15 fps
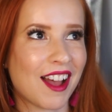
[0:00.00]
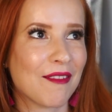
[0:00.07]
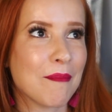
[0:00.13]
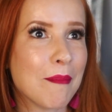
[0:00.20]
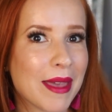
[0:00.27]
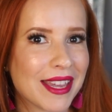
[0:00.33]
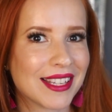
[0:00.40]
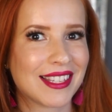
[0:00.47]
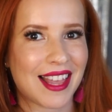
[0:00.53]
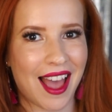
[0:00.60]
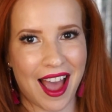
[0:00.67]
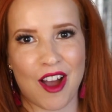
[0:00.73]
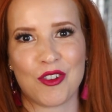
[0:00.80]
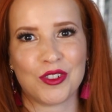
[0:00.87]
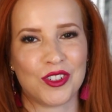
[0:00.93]
miss
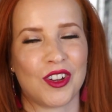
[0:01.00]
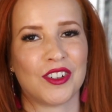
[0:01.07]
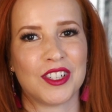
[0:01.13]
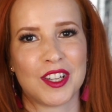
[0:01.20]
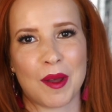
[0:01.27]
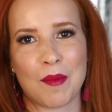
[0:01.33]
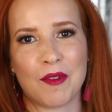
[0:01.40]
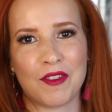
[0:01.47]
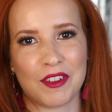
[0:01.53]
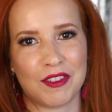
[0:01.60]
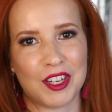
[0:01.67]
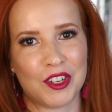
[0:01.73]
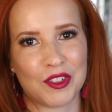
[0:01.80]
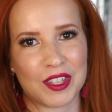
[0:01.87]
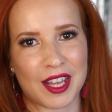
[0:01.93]
out on some of the
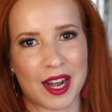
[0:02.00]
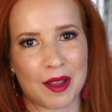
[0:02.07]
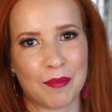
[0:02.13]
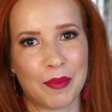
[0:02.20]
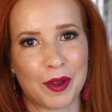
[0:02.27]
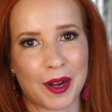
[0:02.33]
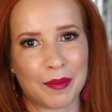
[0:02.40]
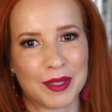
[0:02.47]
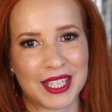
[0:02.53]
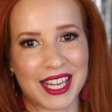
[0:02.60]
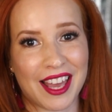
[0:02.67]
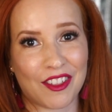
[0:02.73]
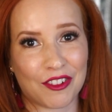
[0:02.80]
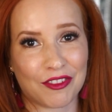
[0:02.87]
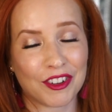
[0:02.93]
videos that I put up
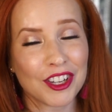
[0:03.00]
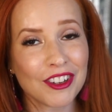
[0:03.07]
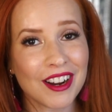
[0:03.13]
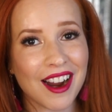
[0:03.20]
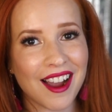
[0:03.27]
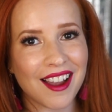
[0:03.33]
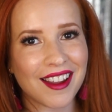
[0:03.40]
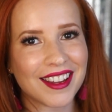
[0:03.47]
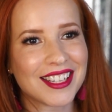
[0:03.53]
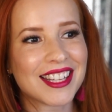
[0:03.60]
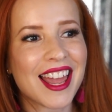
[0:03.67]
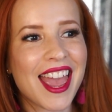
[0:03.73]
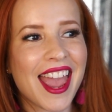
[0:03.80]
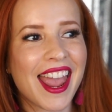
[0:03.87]
together for you guys.